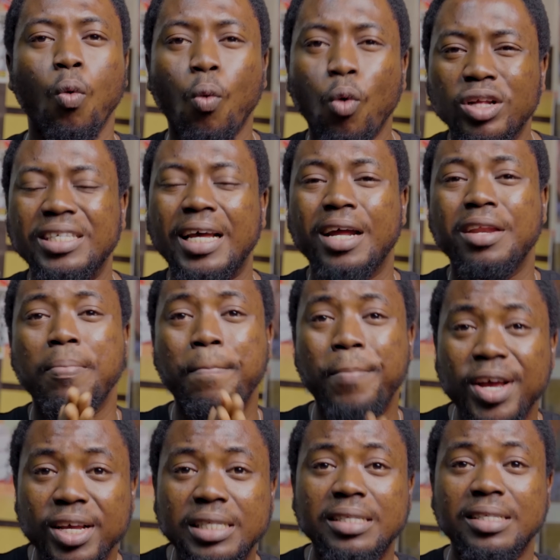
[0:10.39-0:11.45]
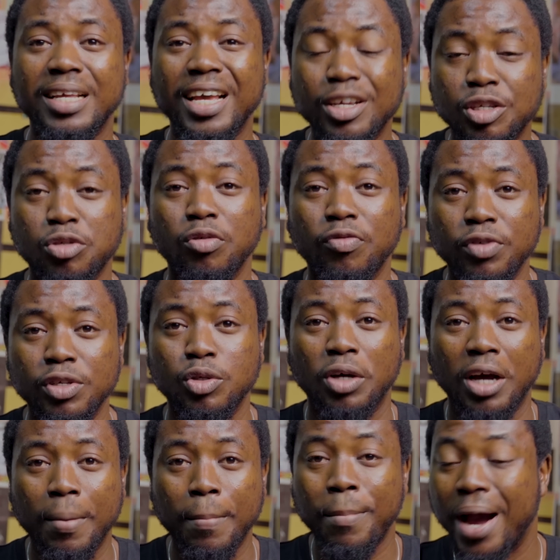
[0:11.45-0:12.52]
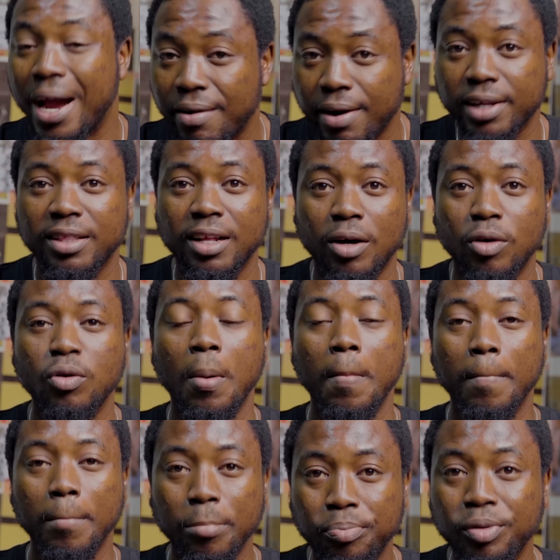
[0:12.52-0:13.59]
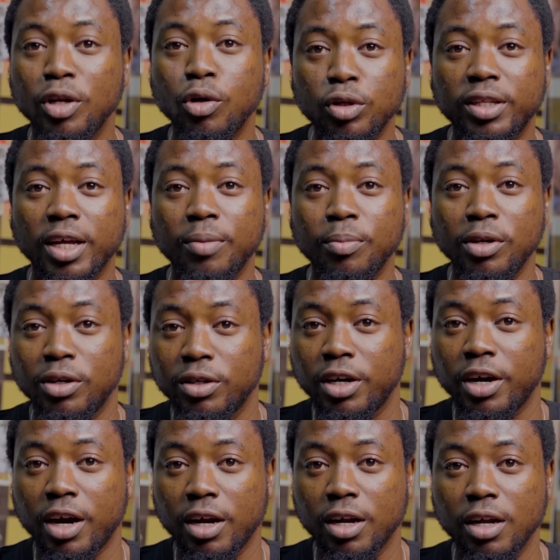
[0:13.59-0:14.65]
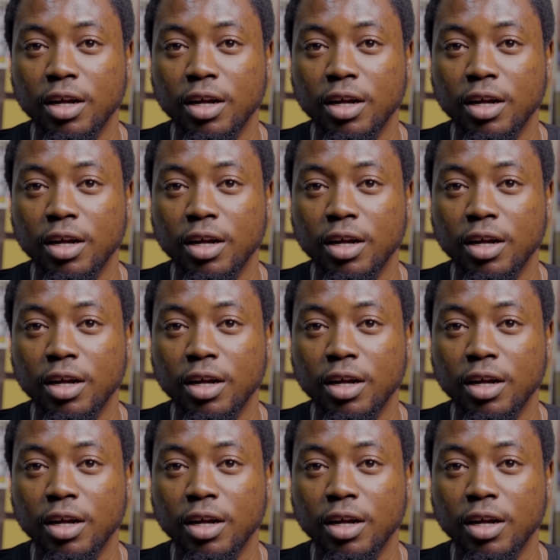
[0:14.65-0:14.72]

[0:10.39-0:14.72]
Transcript: What are the best SUVs you can buy right now below 10 million naira?